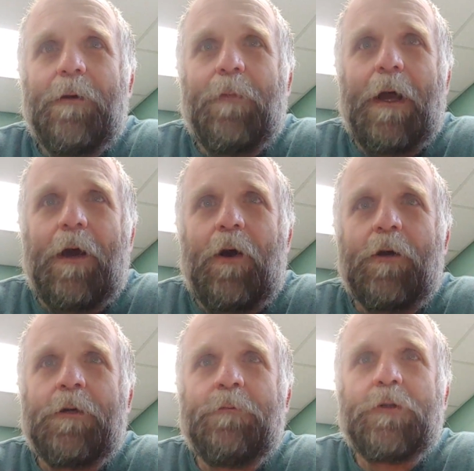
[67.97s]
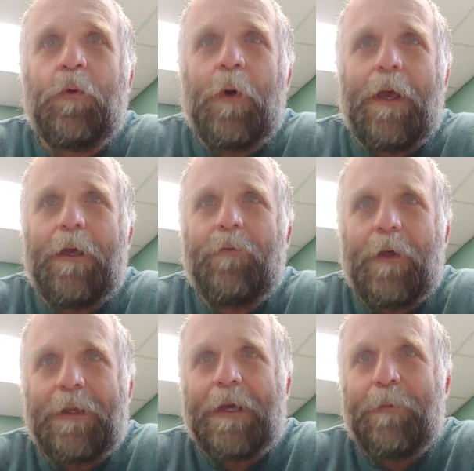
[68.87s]
My arms wave
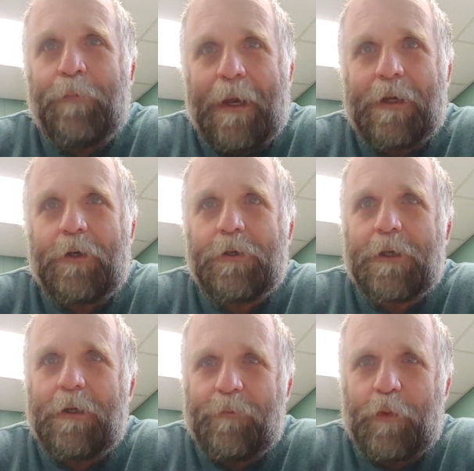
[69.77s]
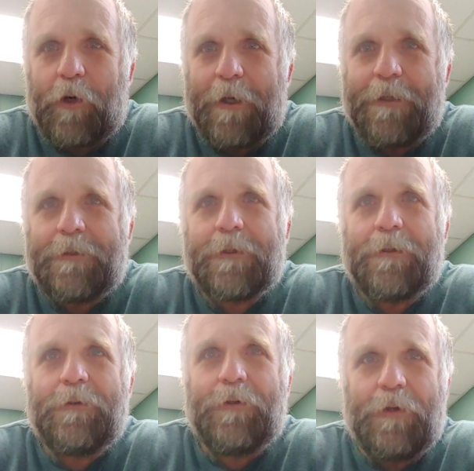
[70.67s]
like banners of praise
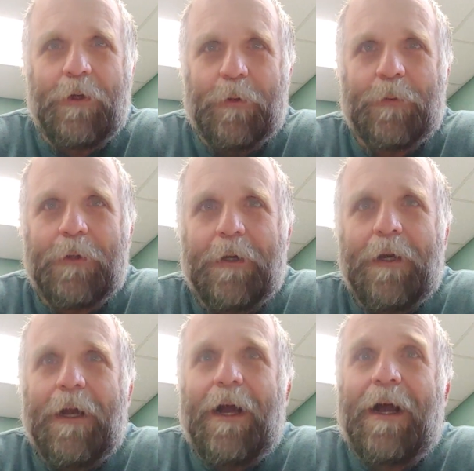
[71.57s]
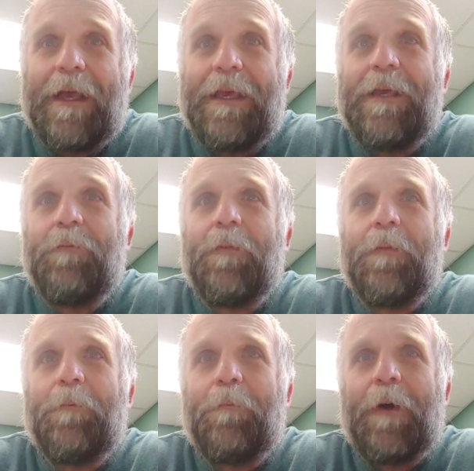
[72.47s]
to you. I eat
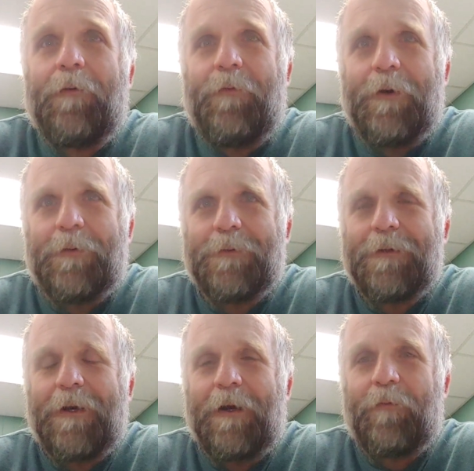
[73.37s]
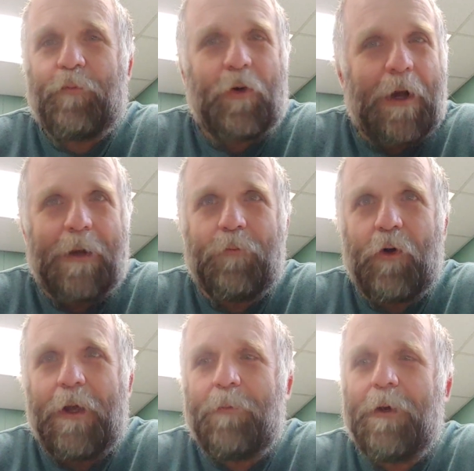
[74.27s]
my fill of prime
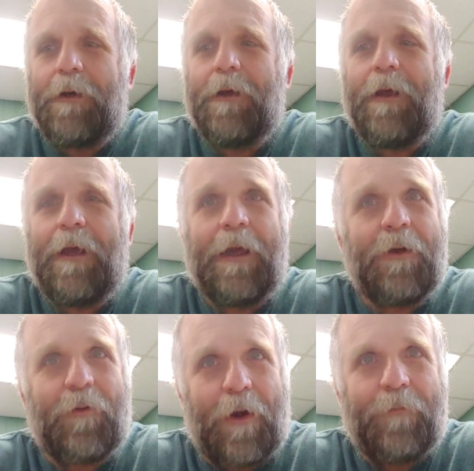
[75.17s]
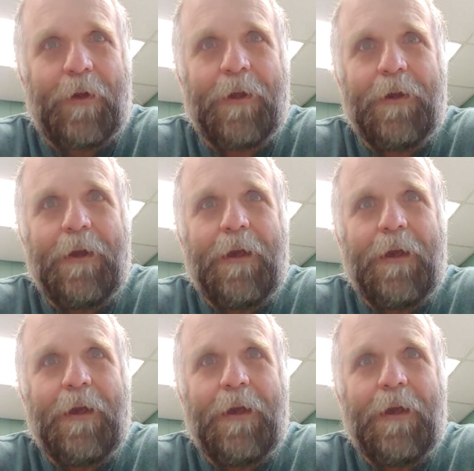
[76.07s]
rib and gravy.